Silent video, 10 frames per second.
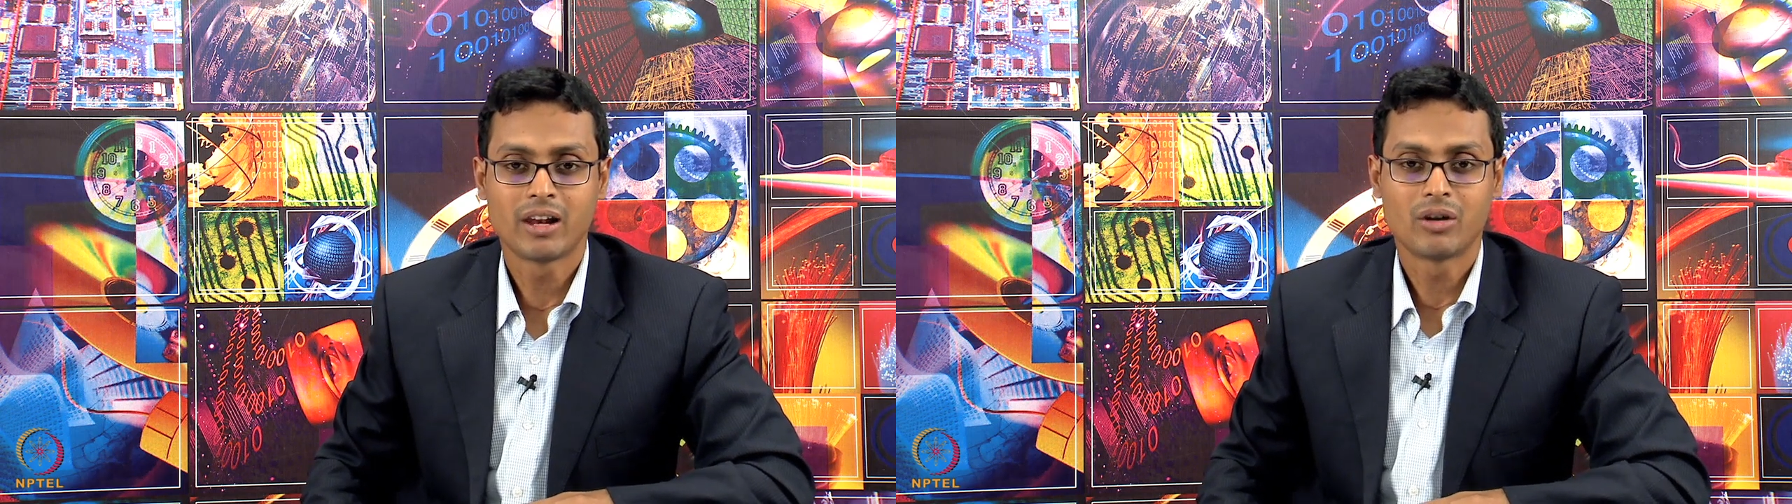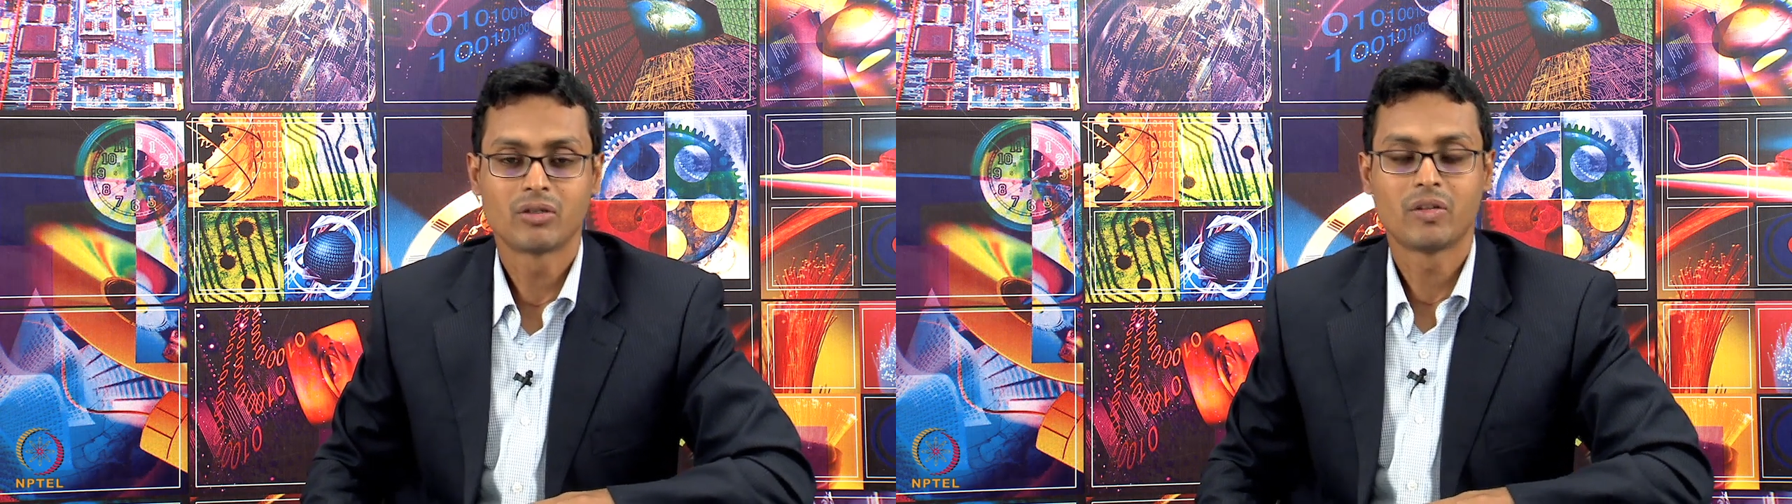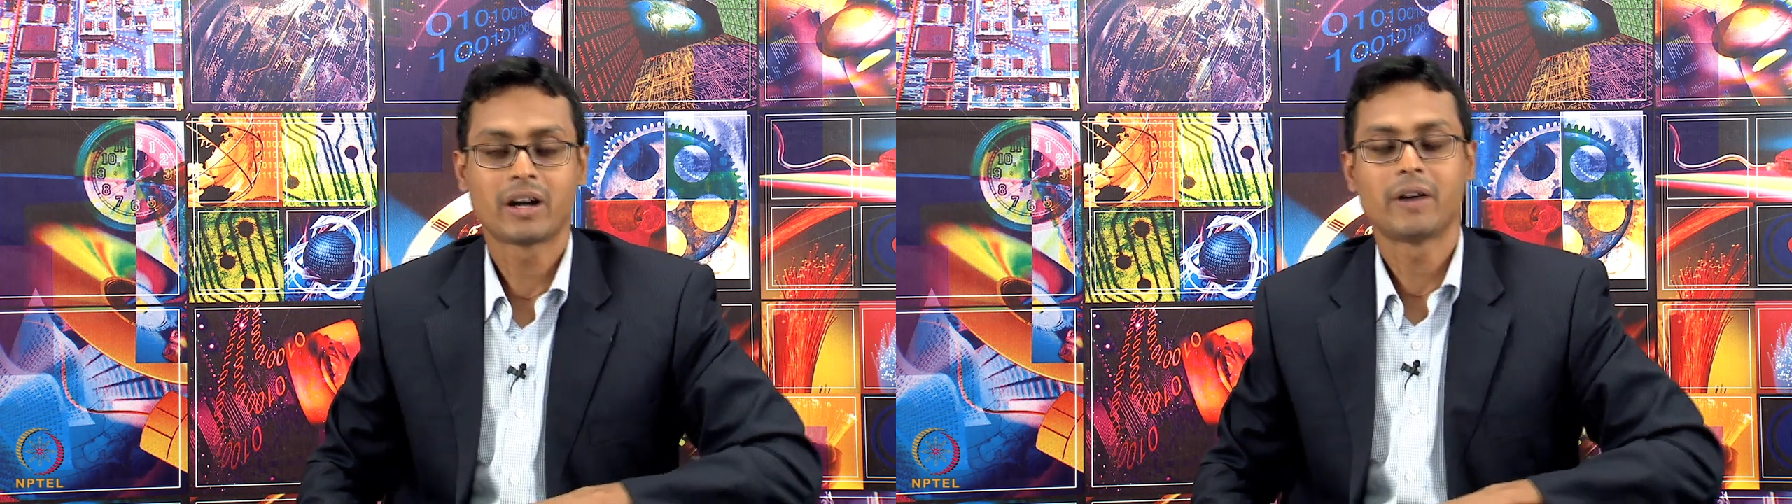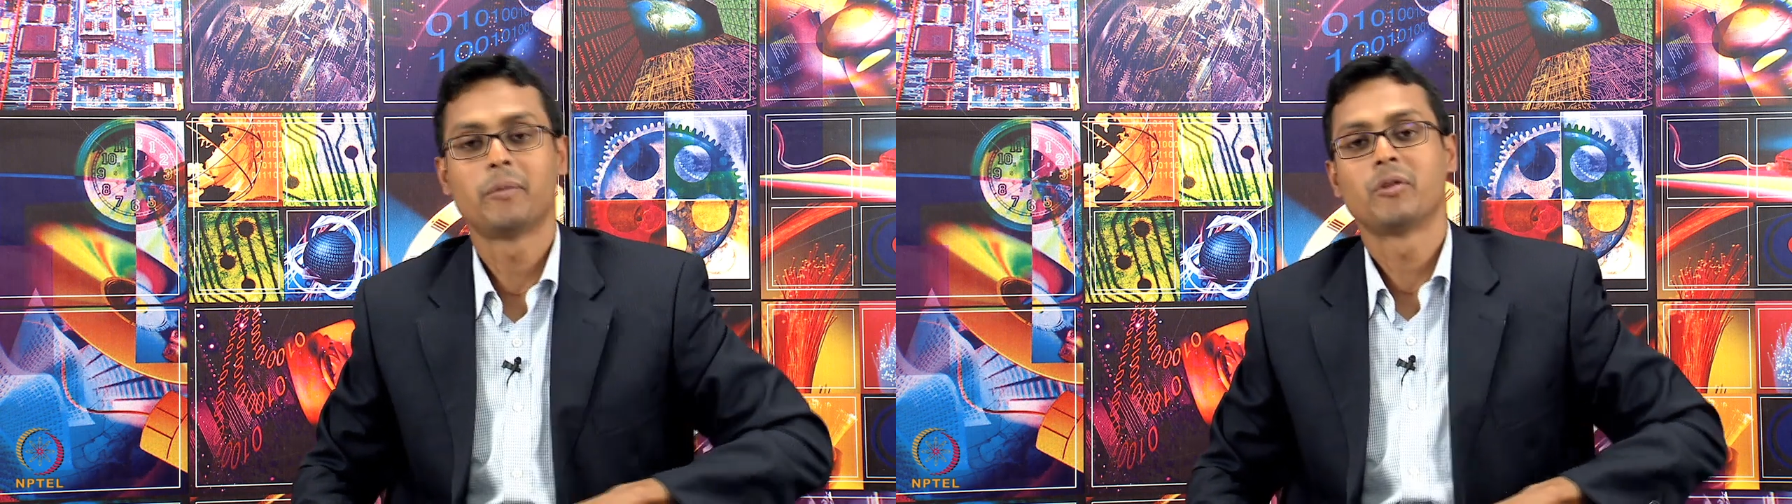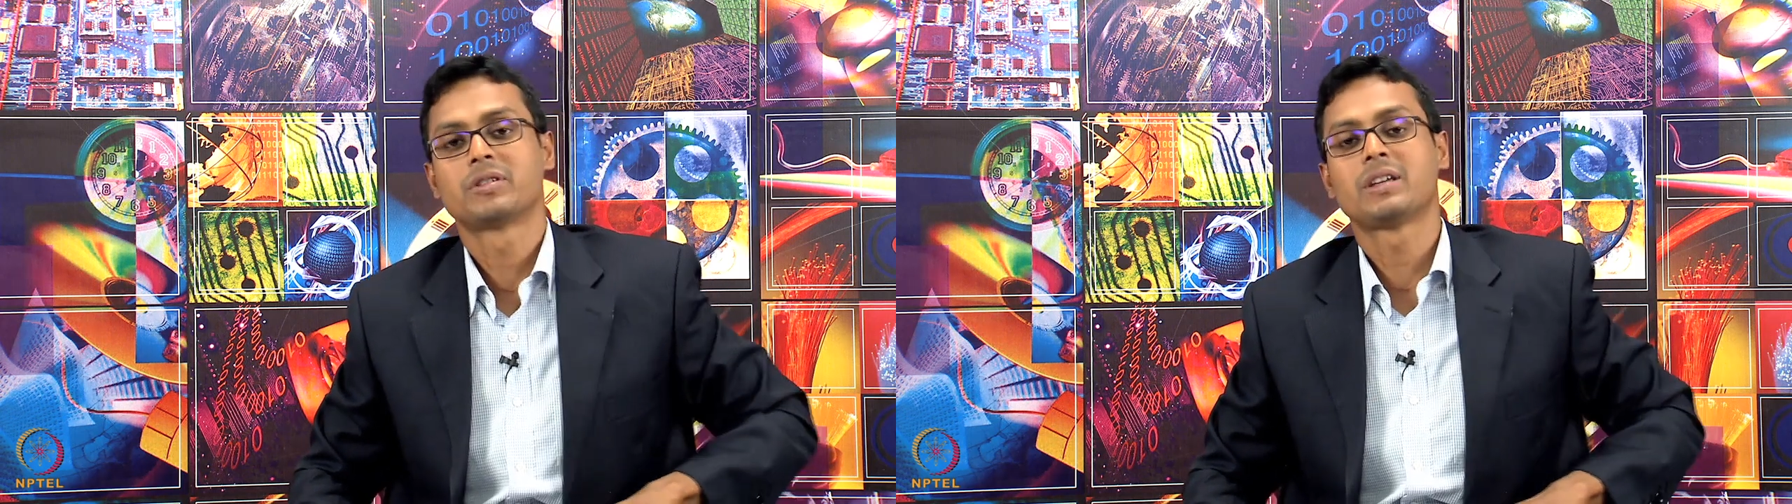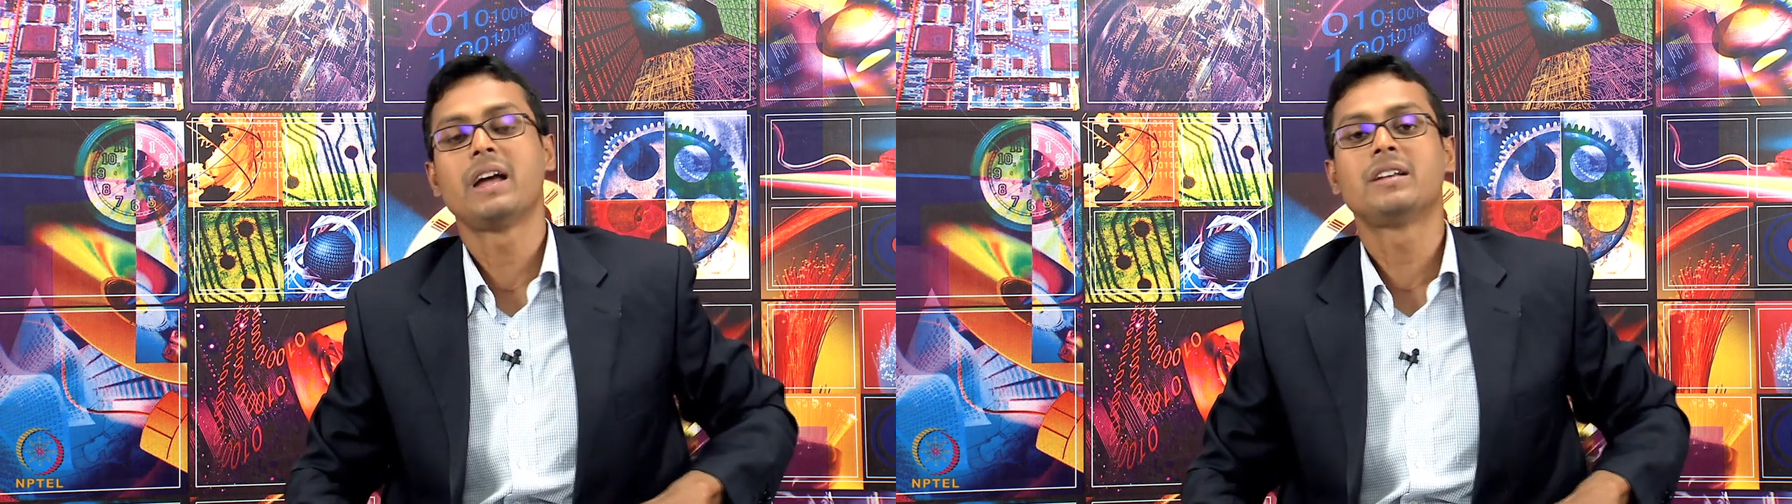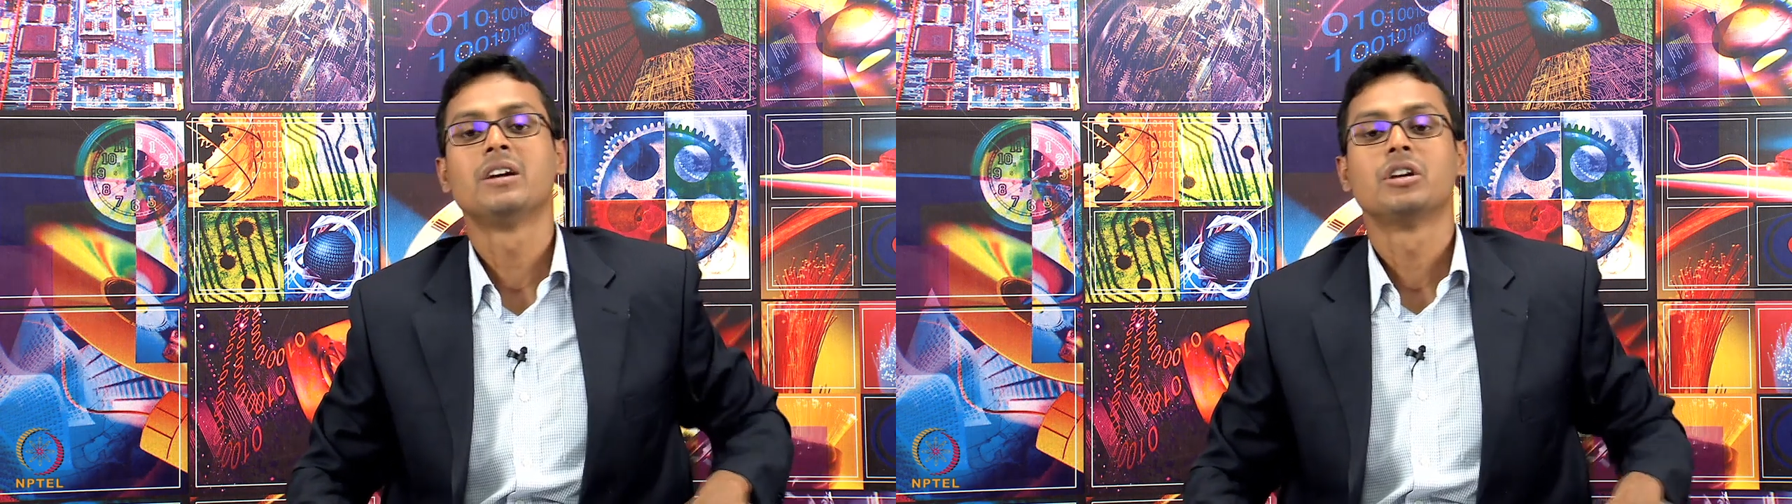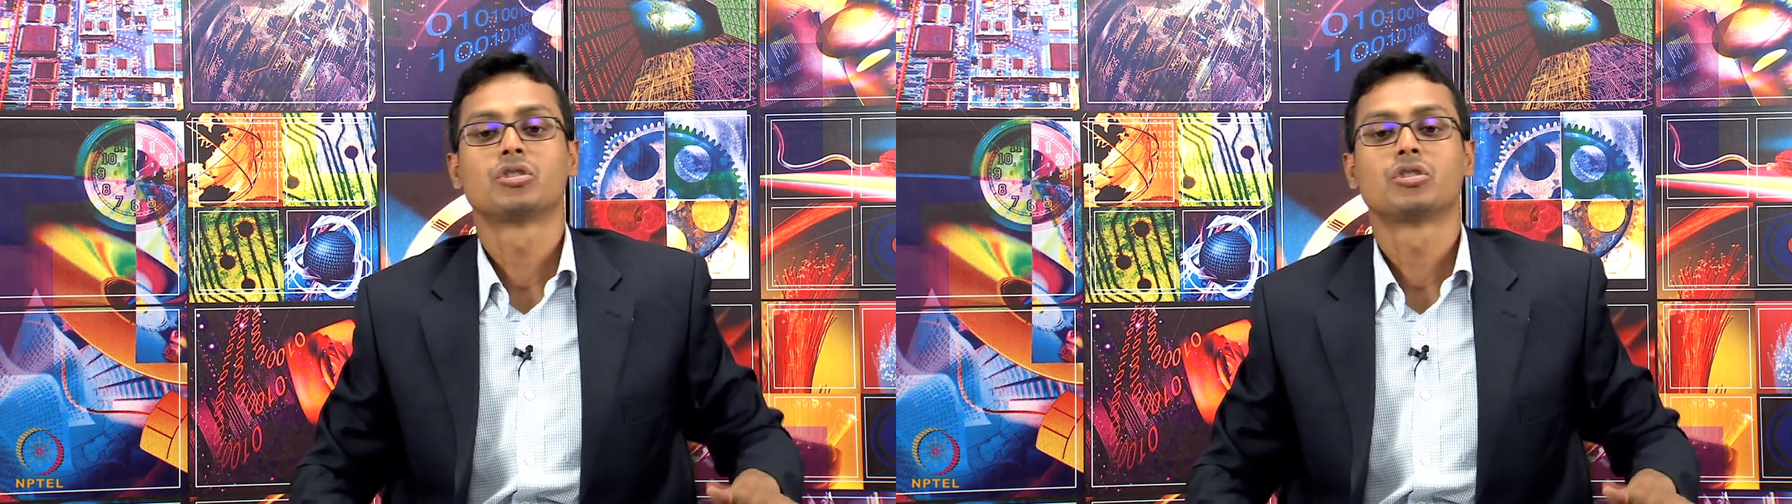along the carbon side.